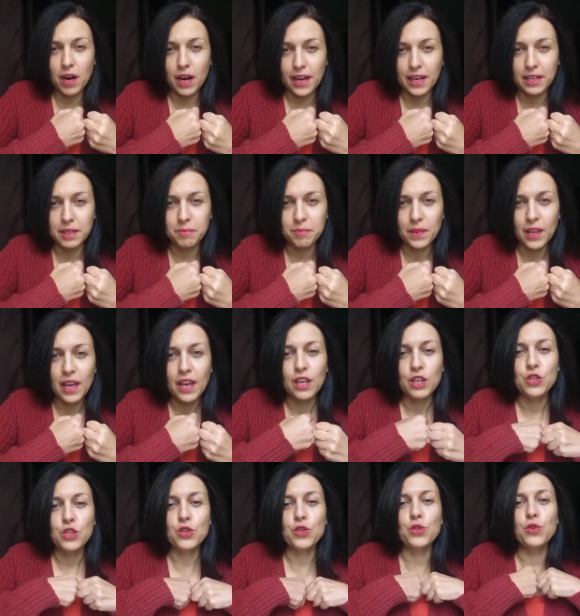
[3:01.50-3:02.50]
it mine,
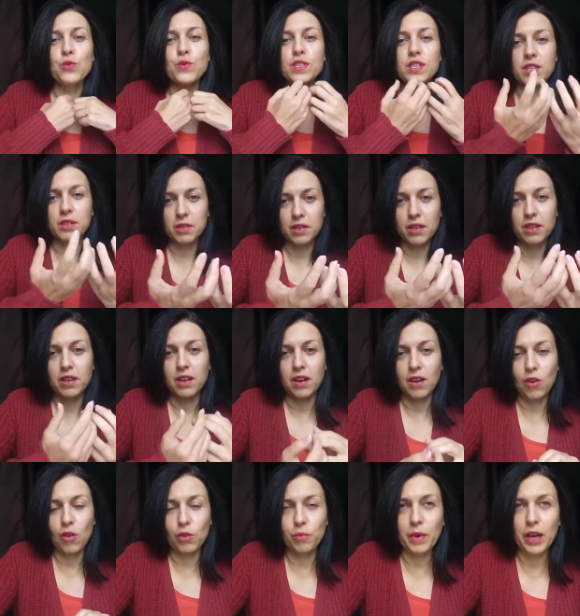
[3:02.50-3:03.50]
to use it
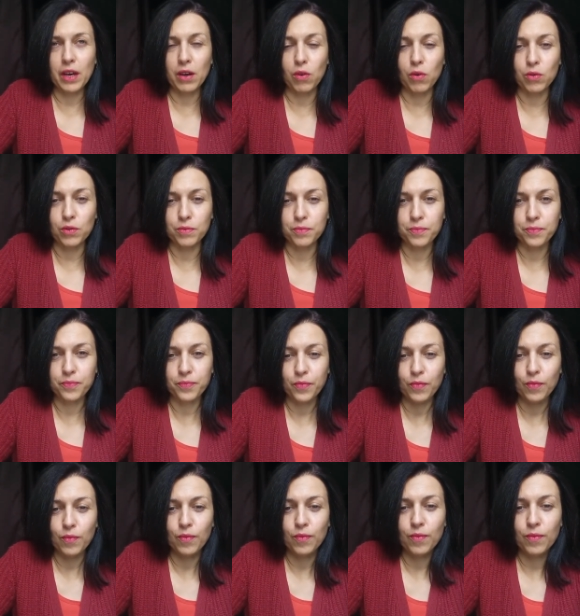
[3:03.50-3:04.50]
on my own.
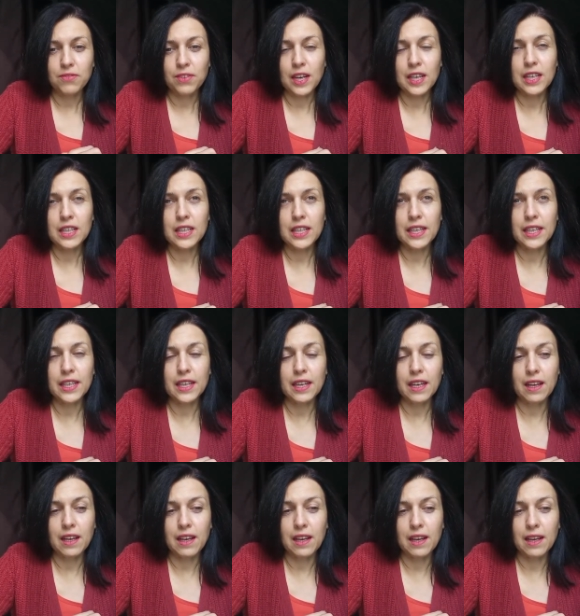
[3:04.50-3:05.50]
And
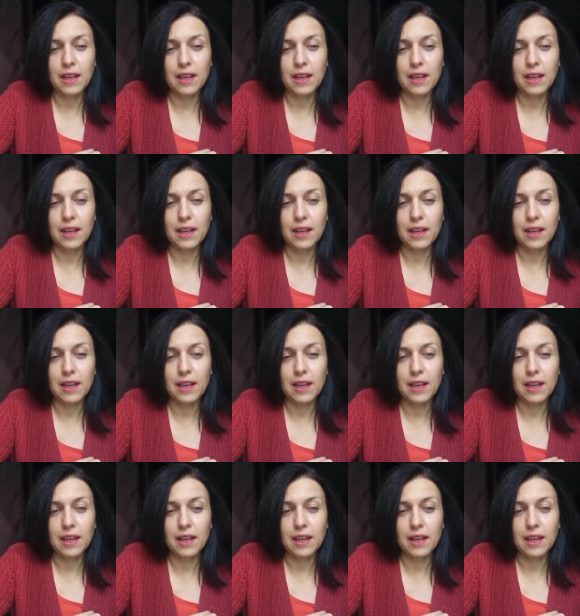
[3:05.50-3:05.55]
finally,